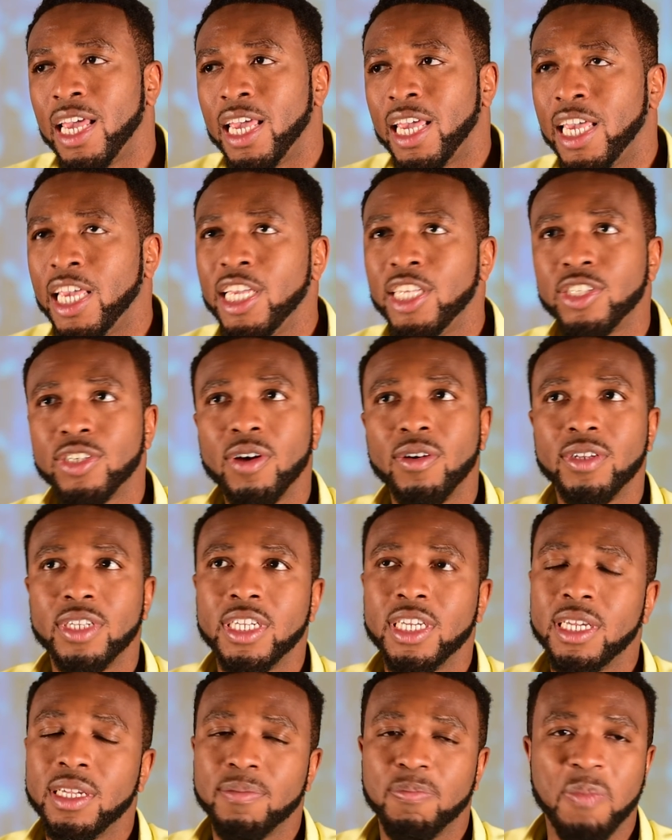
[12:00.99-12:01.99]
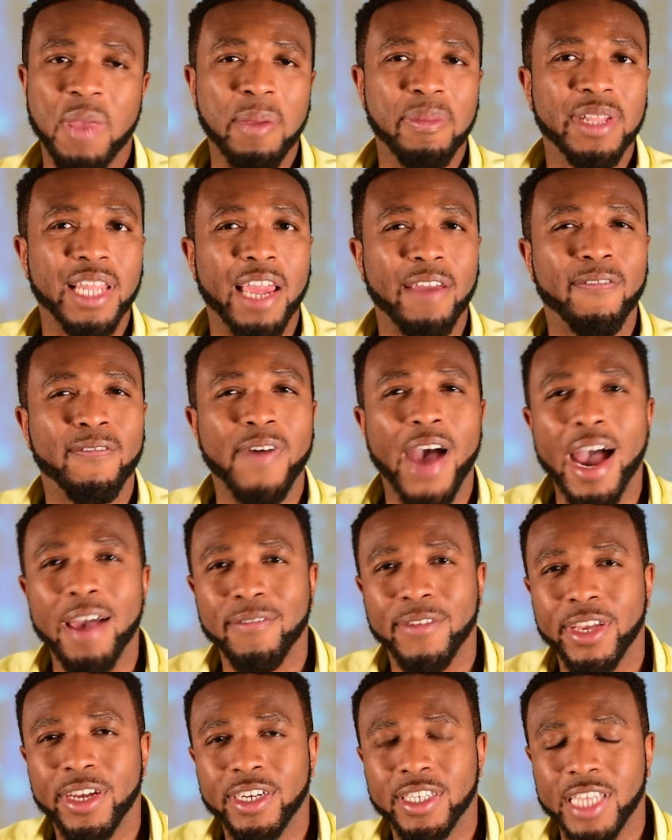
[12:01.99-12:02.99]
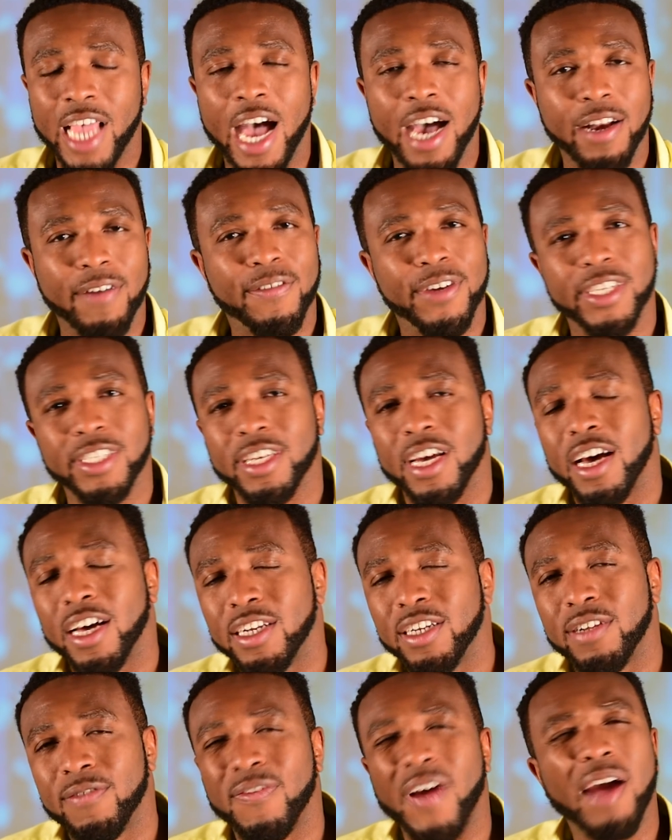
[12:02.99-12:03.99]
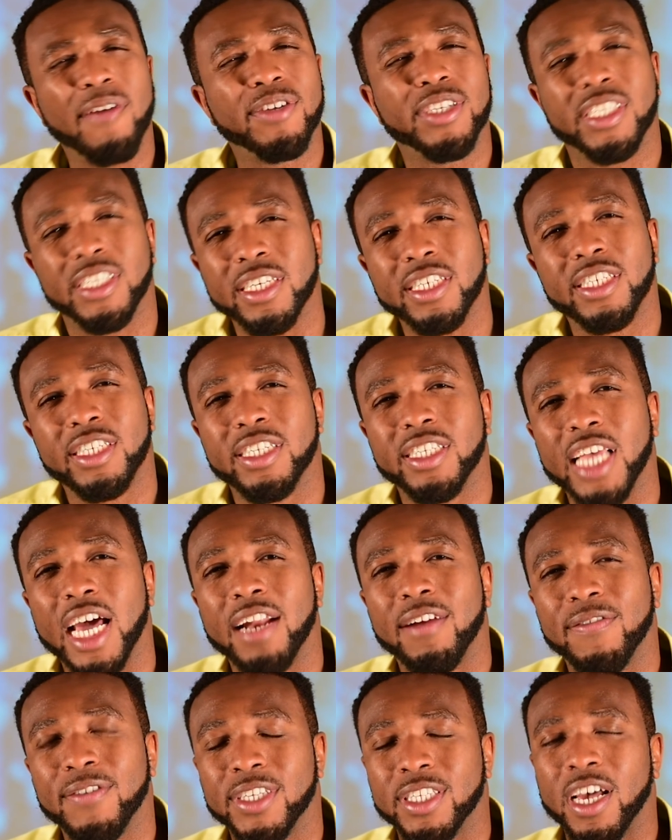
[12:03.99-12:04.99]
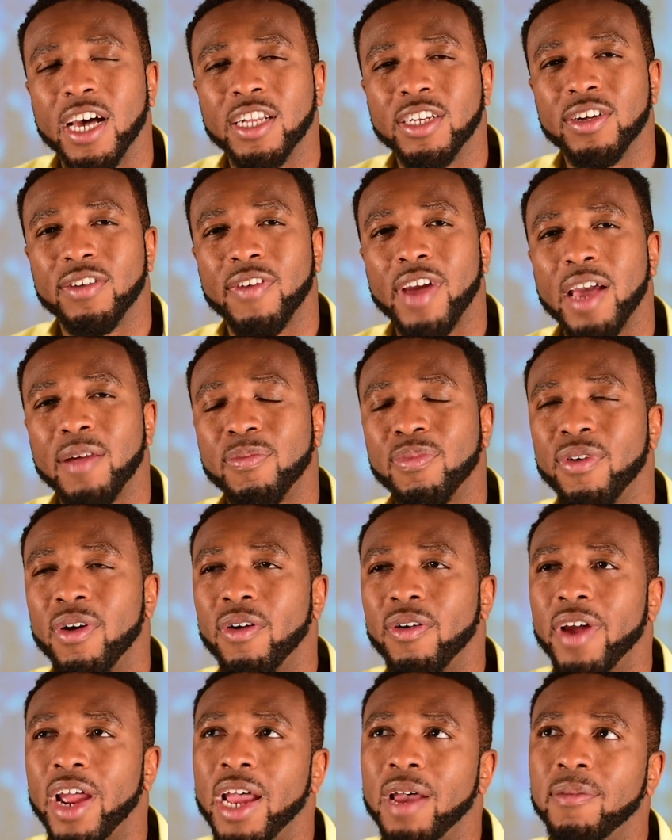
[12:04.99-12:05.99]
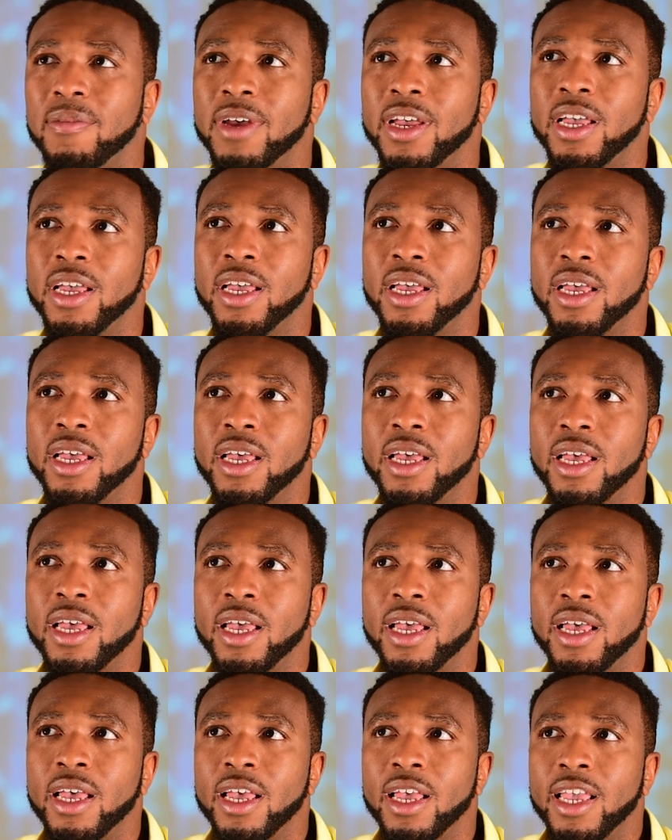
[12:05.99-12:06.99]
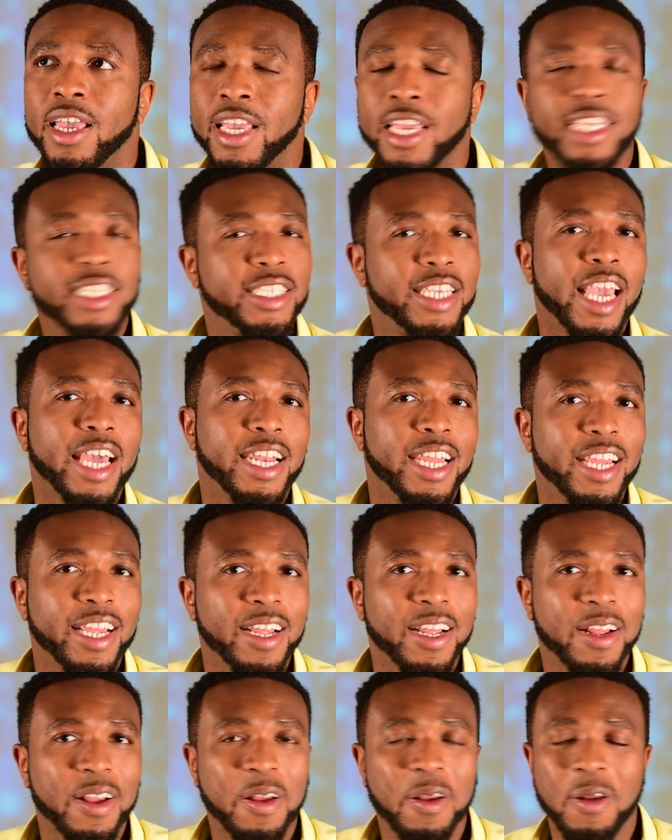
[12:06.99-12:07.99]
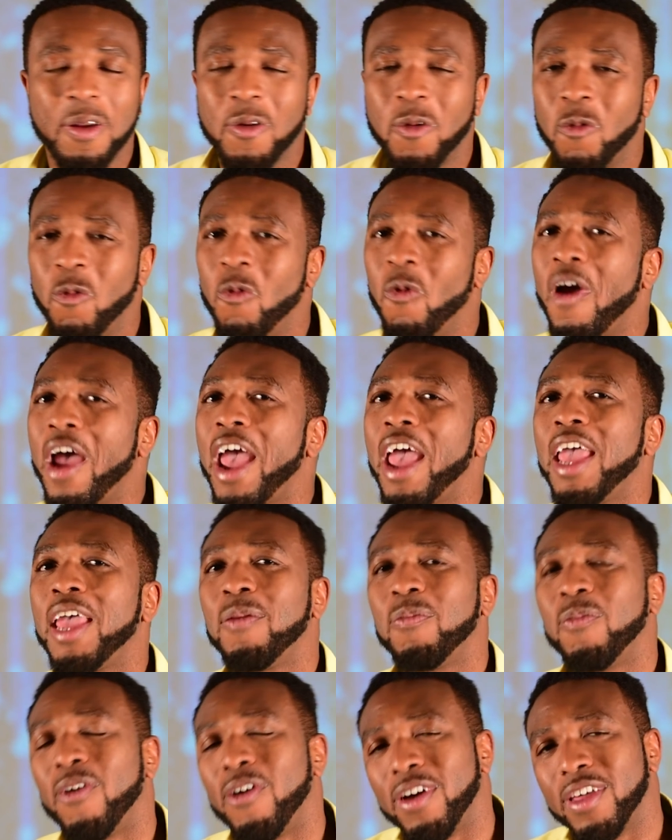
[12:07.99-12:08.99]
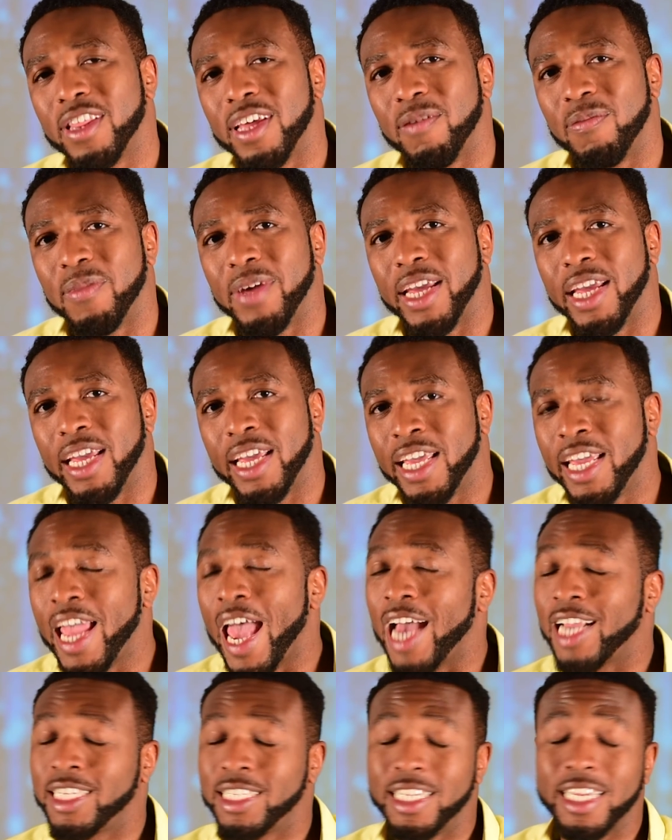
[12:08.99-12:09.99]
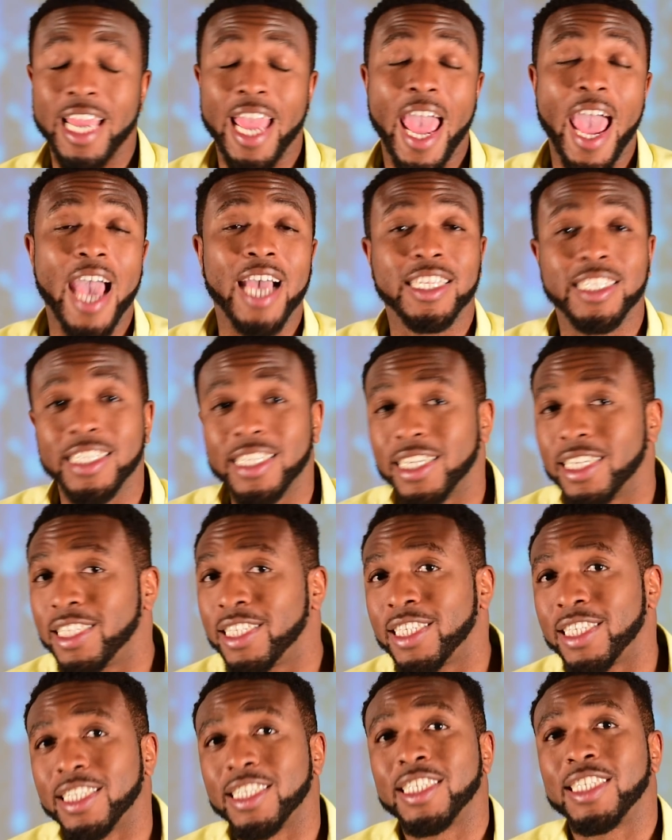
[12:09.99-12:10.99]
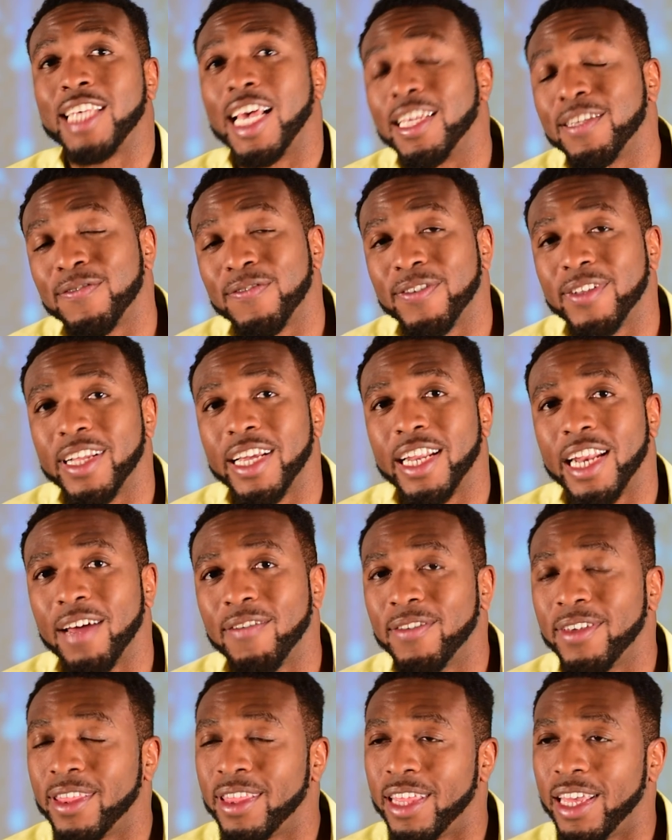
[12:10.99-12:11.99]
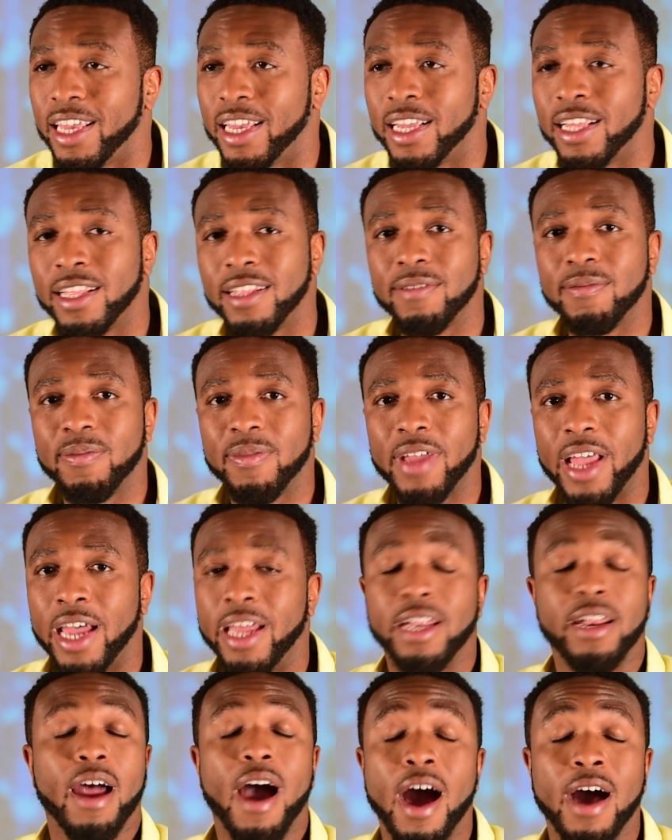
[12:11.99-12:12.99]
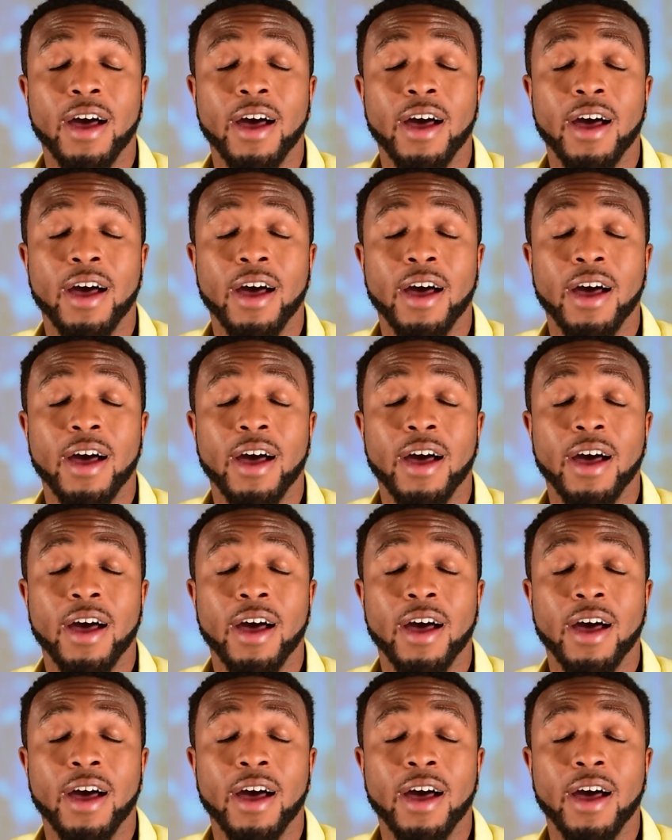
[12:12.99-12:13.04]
he's only maybe like 5 or 6 years out of his undergrad program. He's getting way more than me. He actually exited successfully and everything like